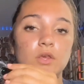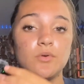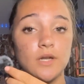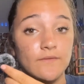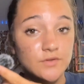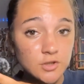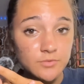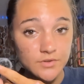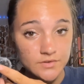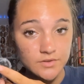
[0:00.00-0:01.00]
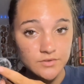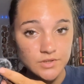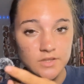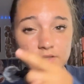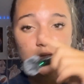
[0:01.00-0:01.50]
You can have 2 real
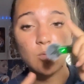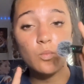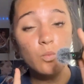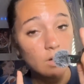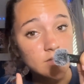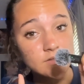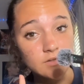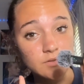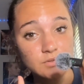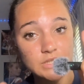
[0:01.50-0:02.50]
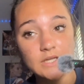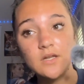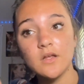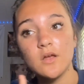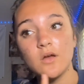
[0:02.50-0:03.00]
solutions, 1
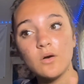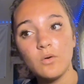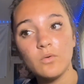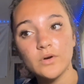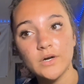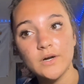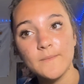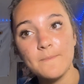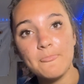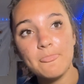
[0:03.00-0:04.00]
solution, or